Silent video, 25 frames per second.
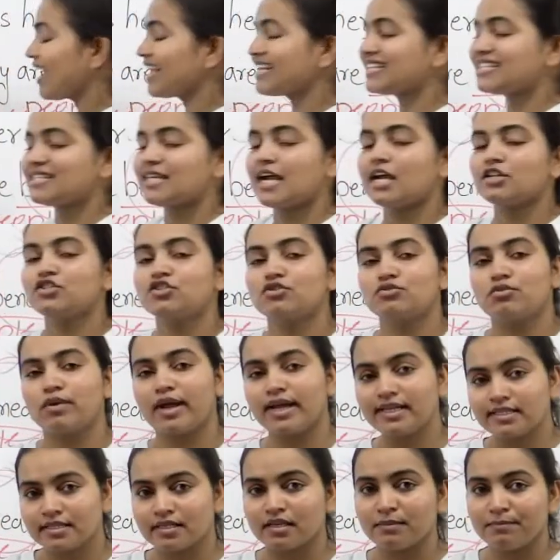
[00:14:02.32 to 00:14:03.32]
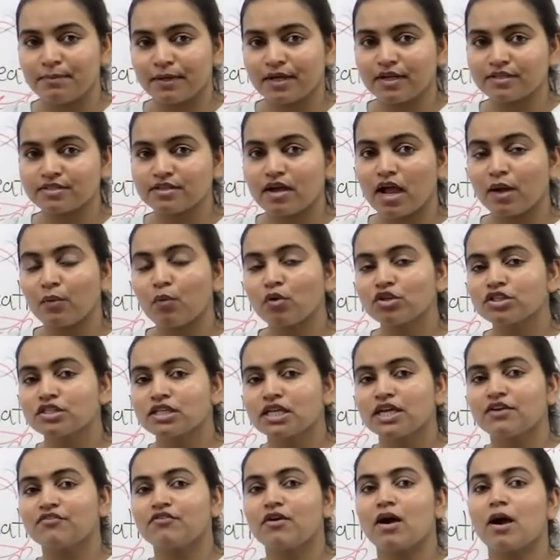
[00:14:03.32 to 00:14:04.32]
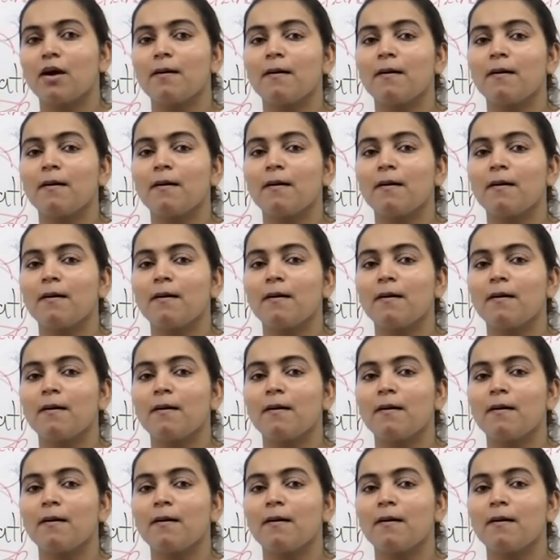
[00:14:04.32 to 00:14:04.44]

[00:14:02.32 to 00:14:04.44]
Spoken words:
exaggerated because I want to give,